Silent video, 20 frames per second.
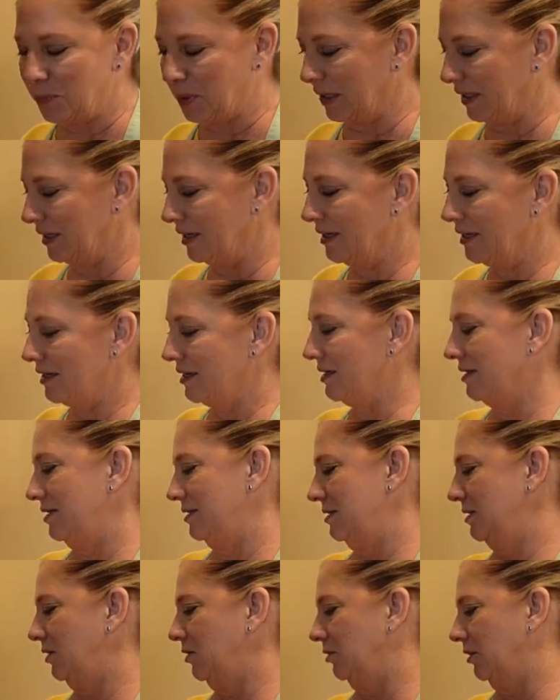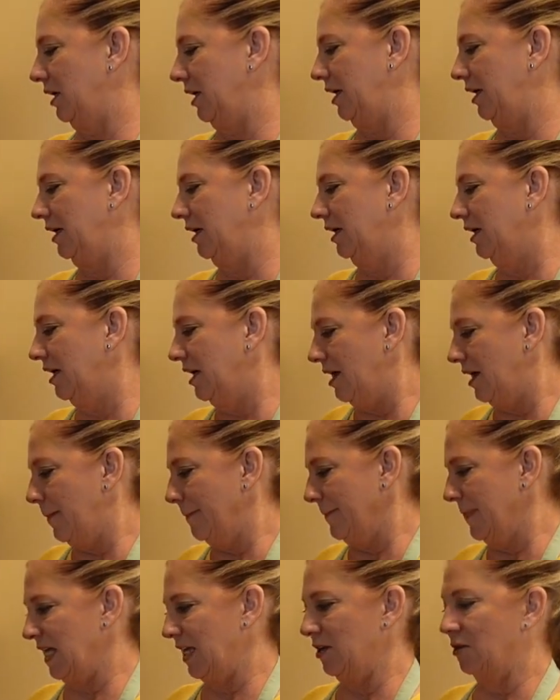Paella is a great
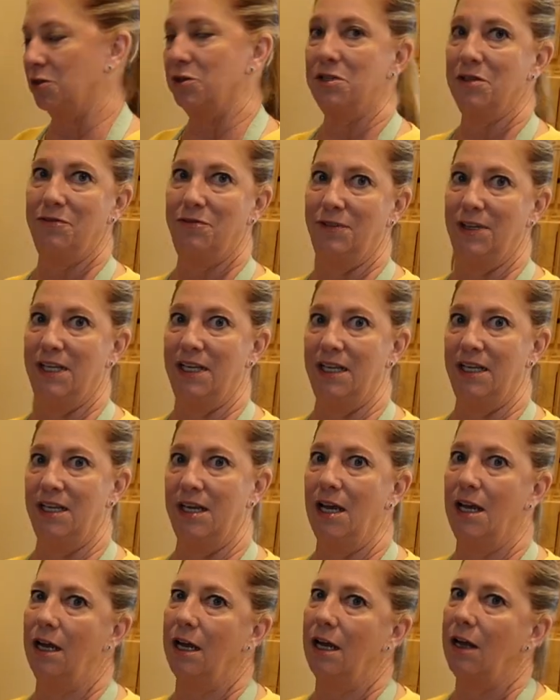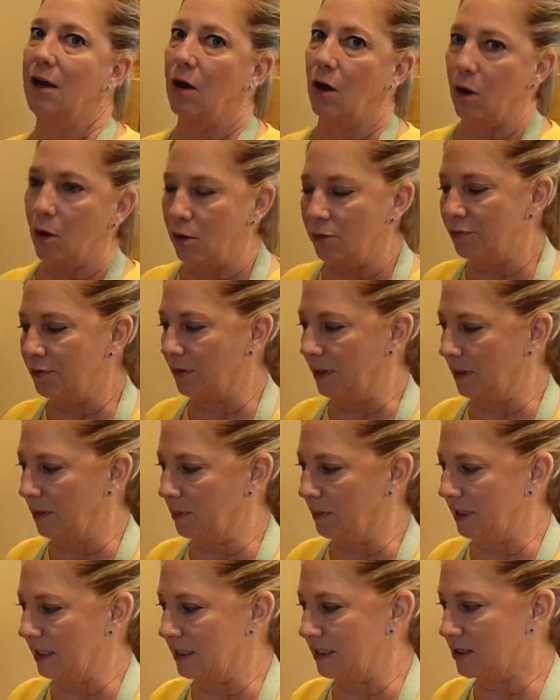meal to feed whole
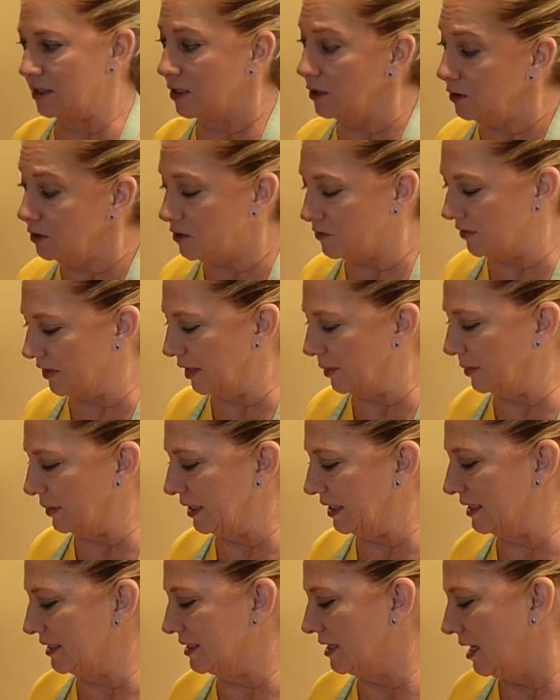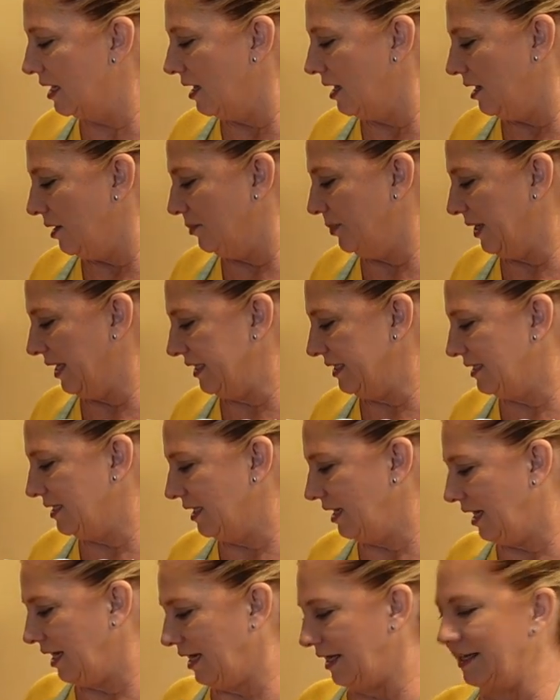families, huge families, but
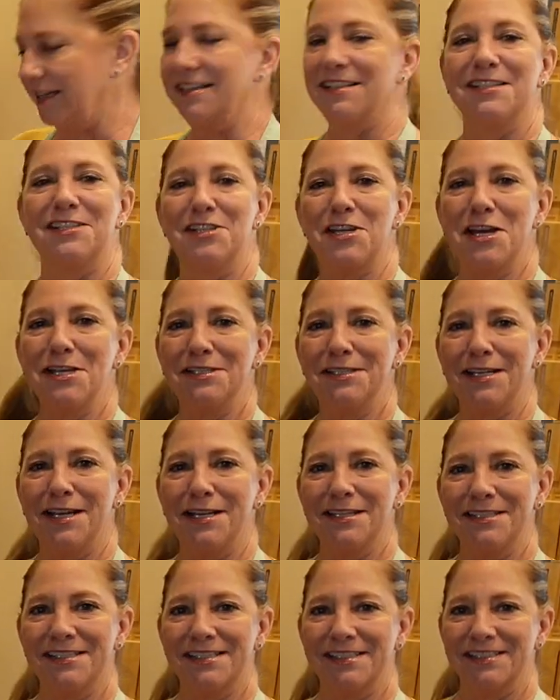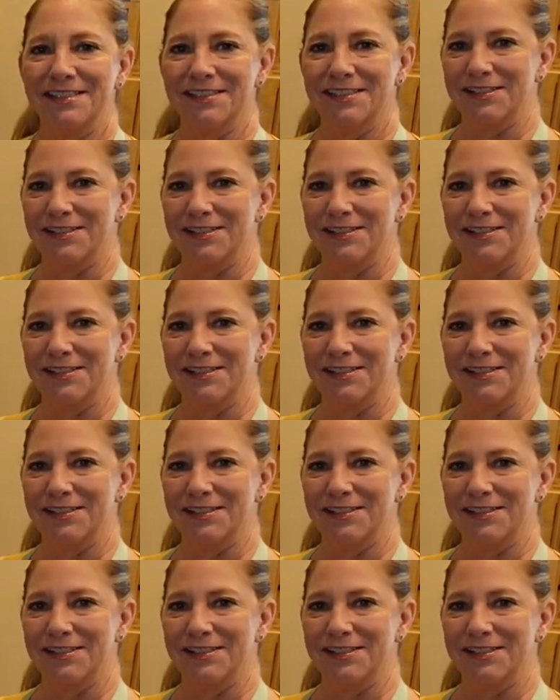today it's just us.